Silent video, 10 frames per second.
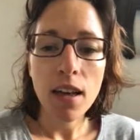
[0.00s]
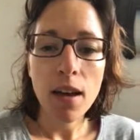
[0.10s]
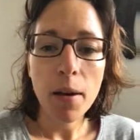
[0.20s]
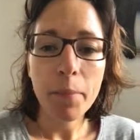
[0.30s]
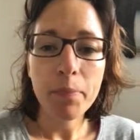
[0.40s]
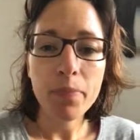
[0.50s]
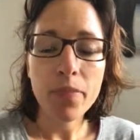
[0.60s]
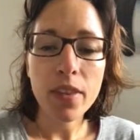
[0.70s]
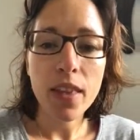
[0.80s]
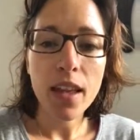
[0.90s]

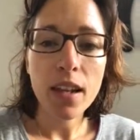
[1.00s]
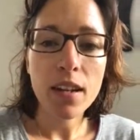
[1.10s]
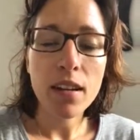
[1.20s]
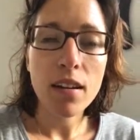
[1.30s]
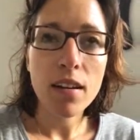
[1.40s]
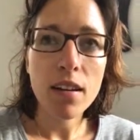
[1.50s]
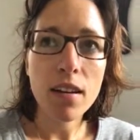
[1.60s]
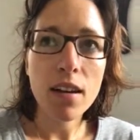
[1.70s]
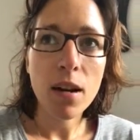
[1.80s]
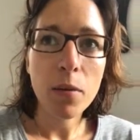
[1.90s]
then
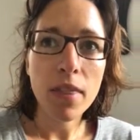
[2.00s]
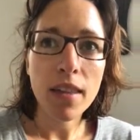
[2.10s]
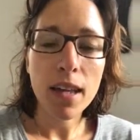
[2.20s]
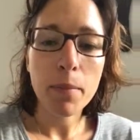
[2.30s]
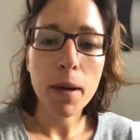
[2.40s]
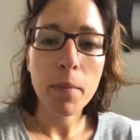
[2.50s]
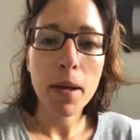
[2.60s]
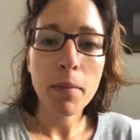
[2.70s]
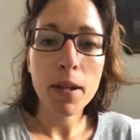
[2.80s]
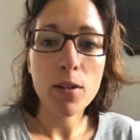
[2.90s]
I would think about
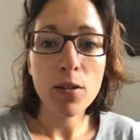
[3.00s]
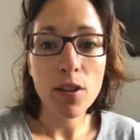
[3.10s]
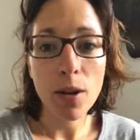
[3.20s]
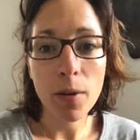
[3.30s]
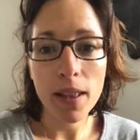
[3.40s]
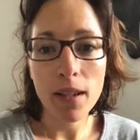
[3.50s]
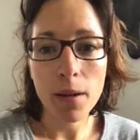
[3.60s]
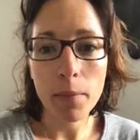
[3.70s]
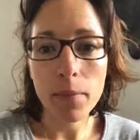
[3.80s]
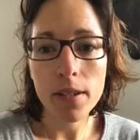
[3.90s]
maybe not knowing the
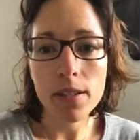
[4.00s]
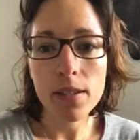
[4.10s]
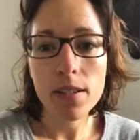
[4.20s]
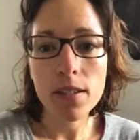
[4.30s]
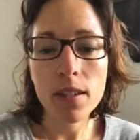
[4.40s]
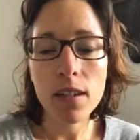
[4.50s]
numbers.